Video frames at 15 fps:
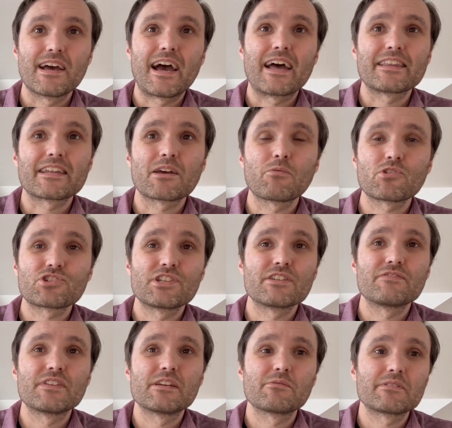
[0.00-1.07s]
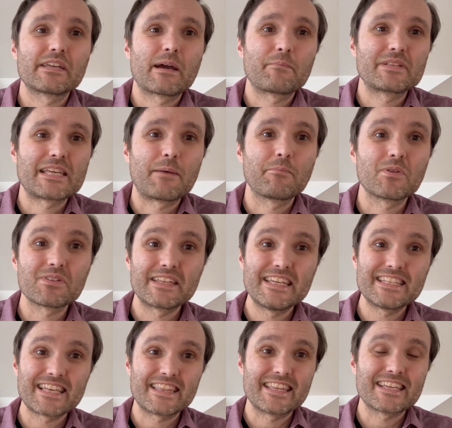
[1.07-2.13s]
and then I watched this video on the Amber Temple and
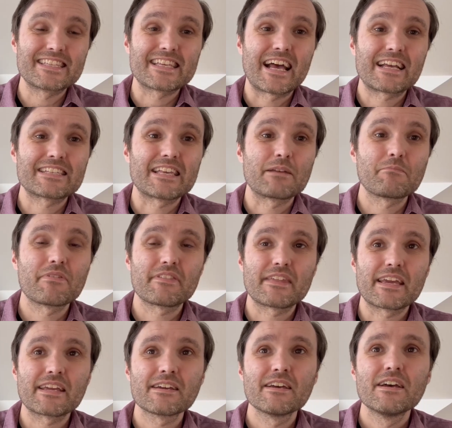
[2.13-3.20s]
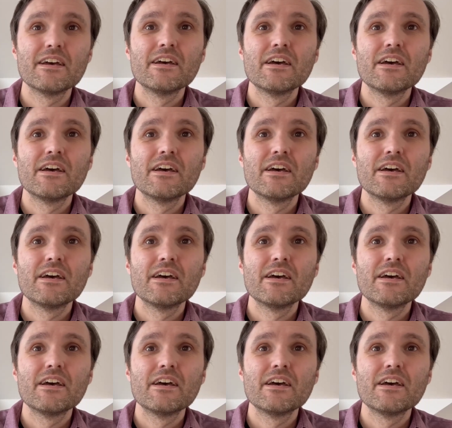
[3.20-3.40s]
he said the exact same thing.